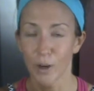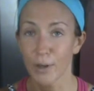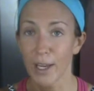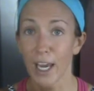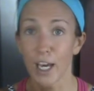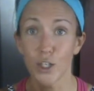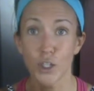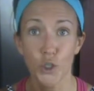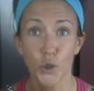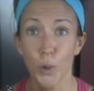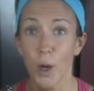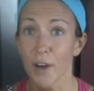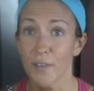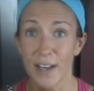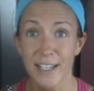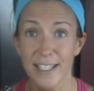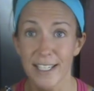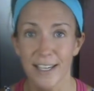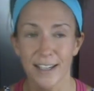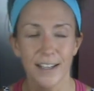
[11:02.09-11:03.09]
Okay, under 12,
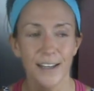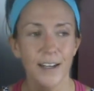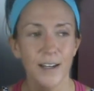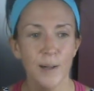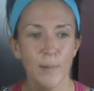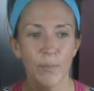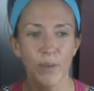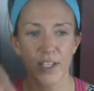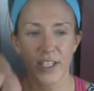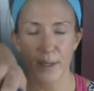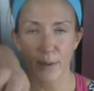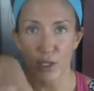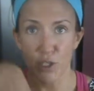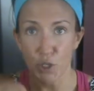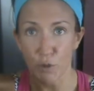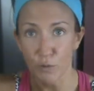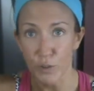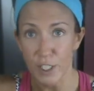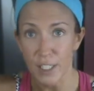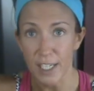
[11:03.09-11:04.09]
that's it. Sometimes
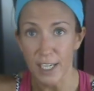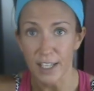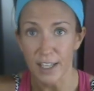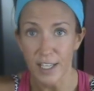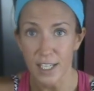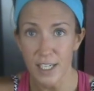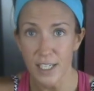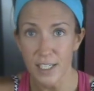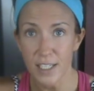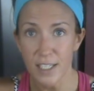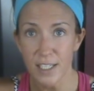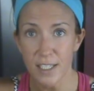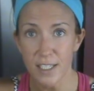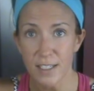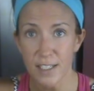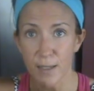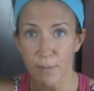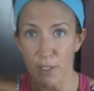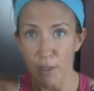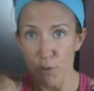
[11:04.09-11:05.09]
your foot's like this.
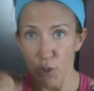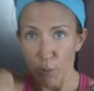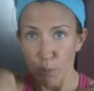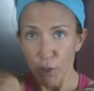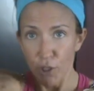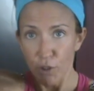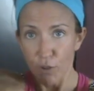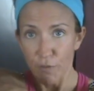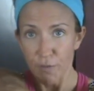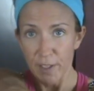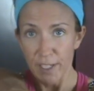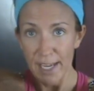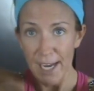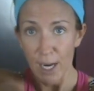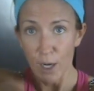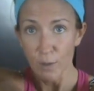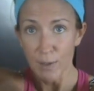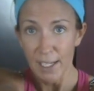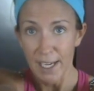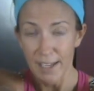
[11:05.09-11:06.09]
Sometimes you put your feet
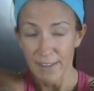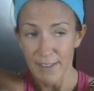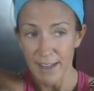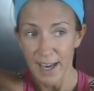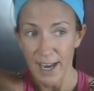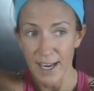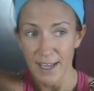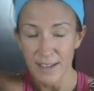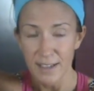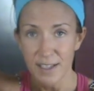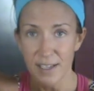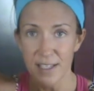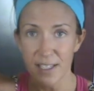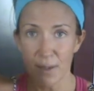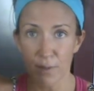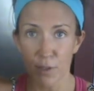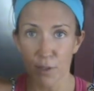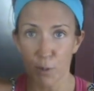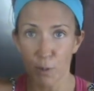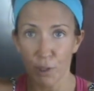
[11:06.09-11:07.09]
out like that.
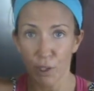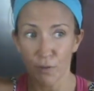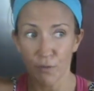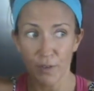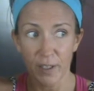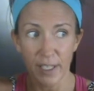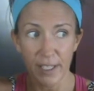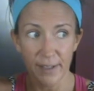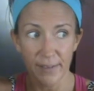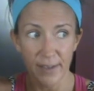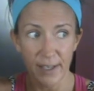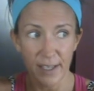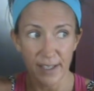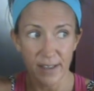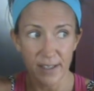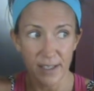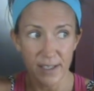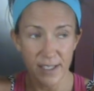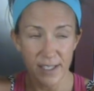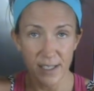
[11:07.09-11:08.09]
Sometimes you put your feet in like
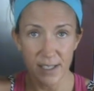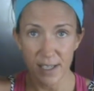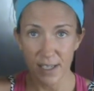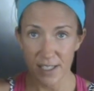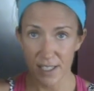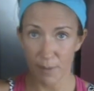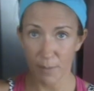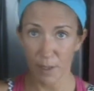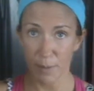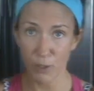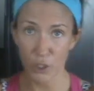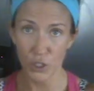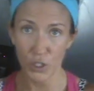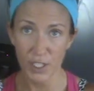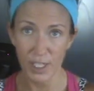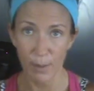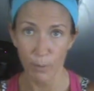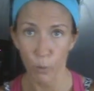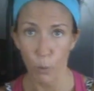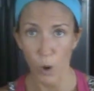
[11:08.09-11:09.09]
this. Sometimes you
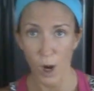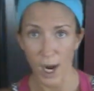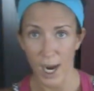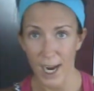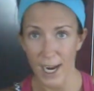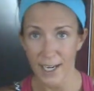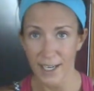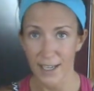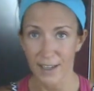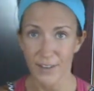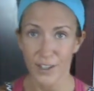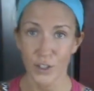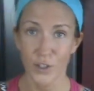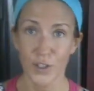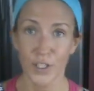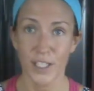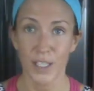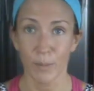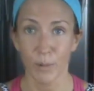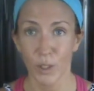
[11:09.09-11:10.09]
step wide and then you
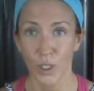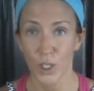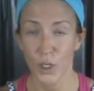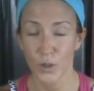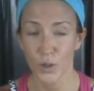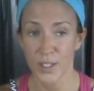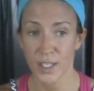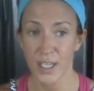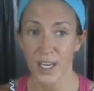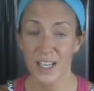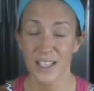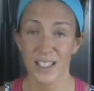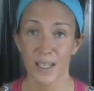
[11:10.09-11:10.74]
step close.